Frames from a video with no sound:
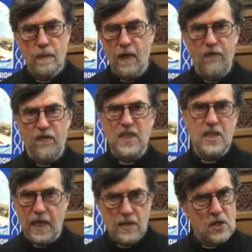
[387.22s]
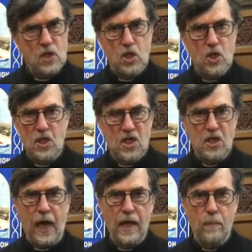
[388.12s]
the visit to the
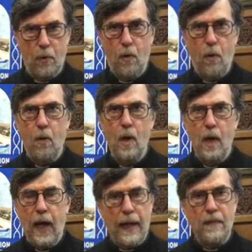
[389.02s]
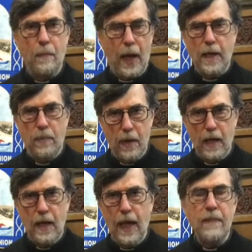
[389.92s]
stable and the
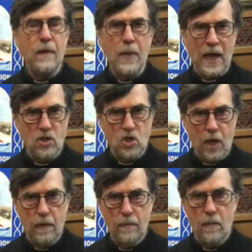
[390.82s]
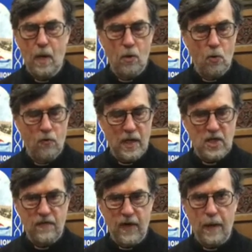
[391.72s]
baby in the manger and all the
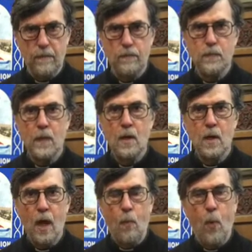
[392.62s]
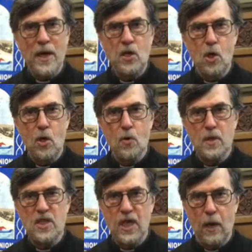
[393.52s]
rest of it. And when
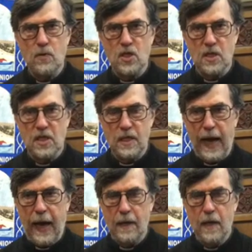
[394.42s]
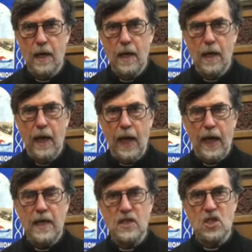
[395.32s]
Luke tells us that,
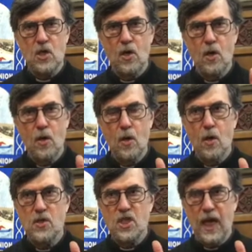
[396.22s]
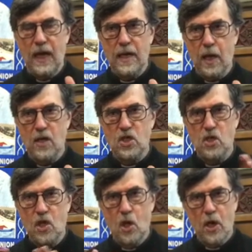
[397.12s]
he's telling
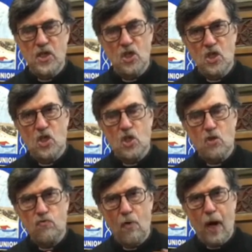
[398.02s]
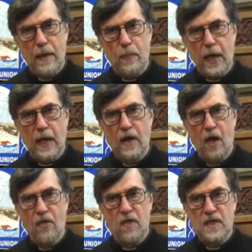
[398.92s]
us, uh, he's describing
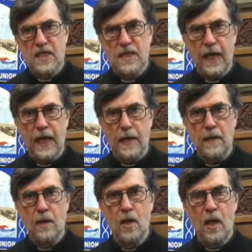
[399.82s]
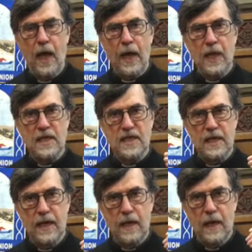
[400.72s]
the scene, and it's